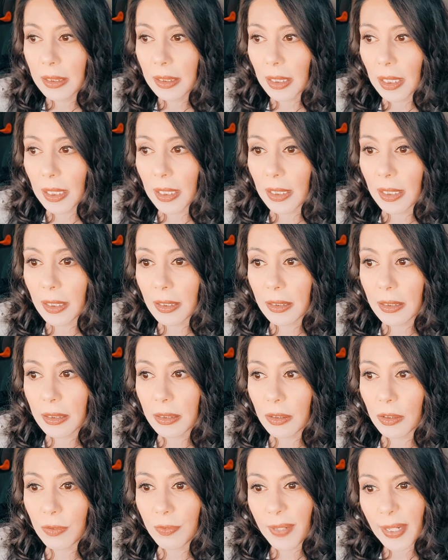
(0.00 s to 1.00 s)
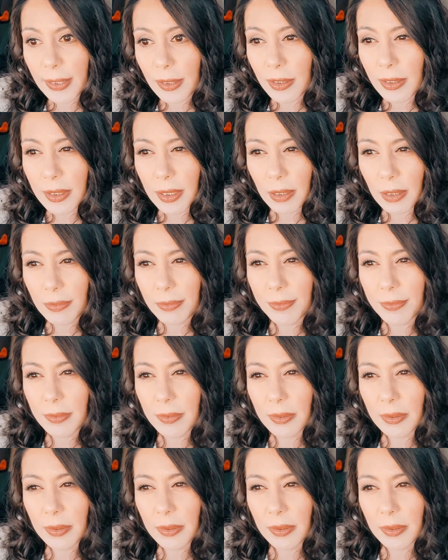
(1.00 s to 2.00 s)
and you find yourself
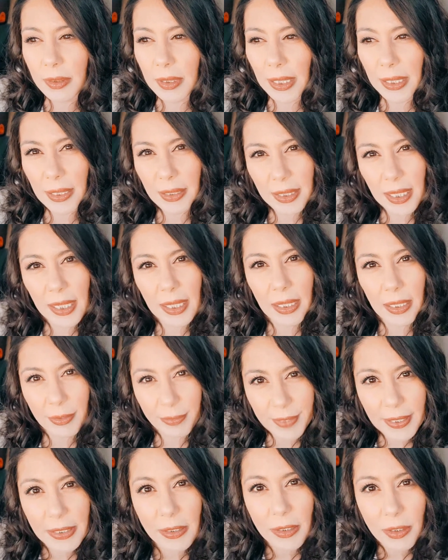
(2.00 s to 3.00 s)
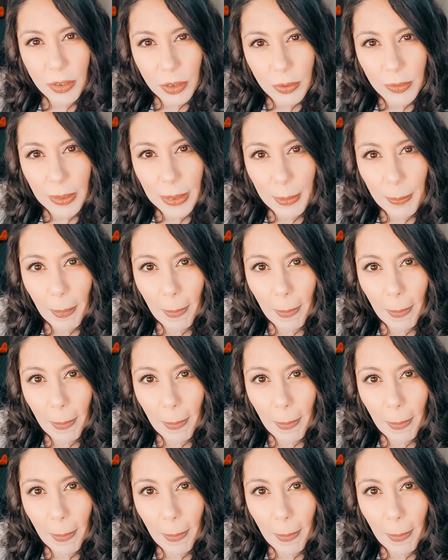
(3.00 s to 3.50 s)
kind of taking offense to it.